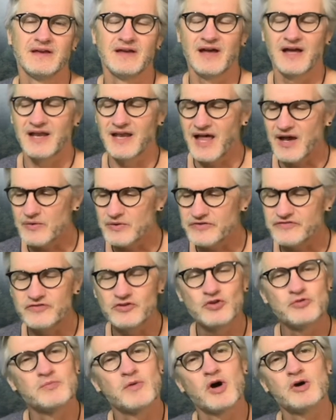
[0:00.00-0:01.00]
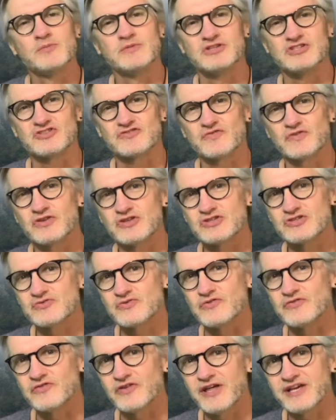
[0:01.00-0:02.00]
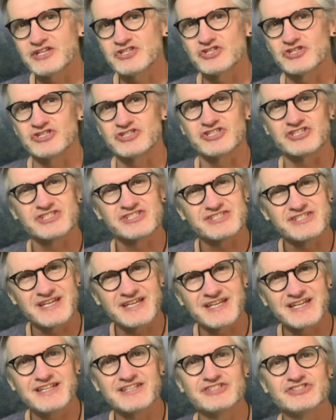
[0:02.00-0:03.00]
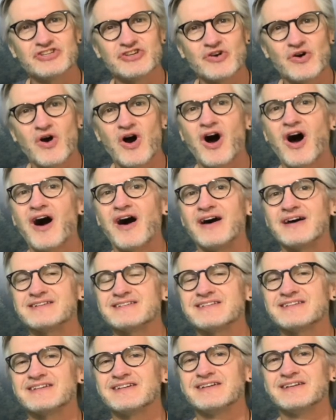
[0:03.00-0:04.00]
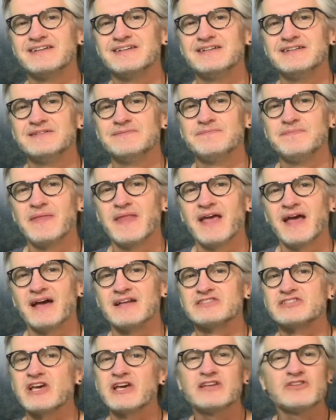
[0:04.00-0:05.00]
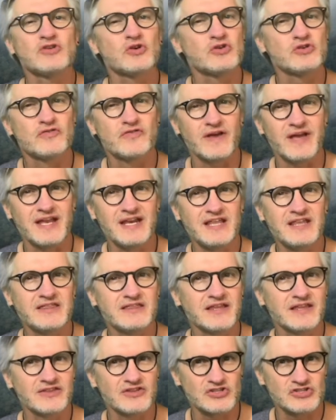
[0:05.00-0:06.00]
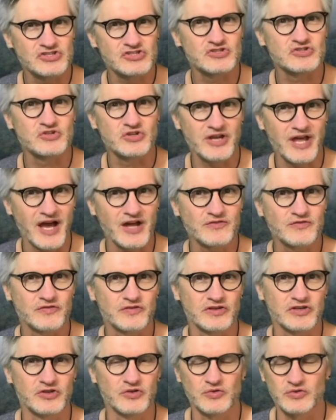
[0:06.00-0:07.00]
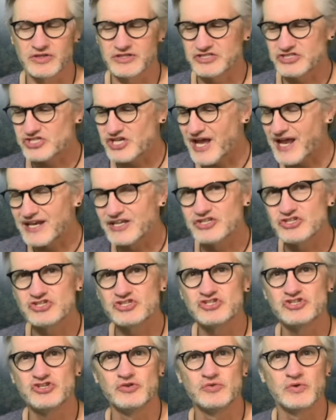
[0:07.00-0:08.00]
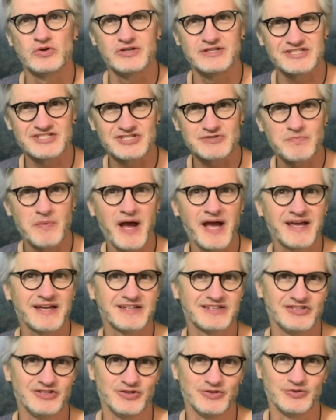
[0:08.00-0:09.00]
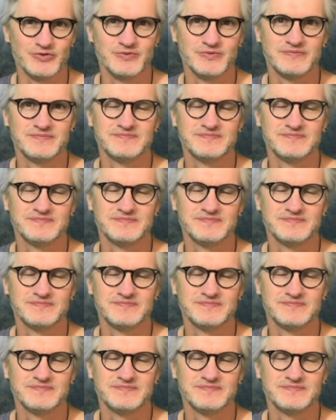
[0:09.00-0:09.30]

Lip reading: Allow a few moments for this reflection to sink into your heart, and take note of anything that stood out for you, that challenged you or inspired you.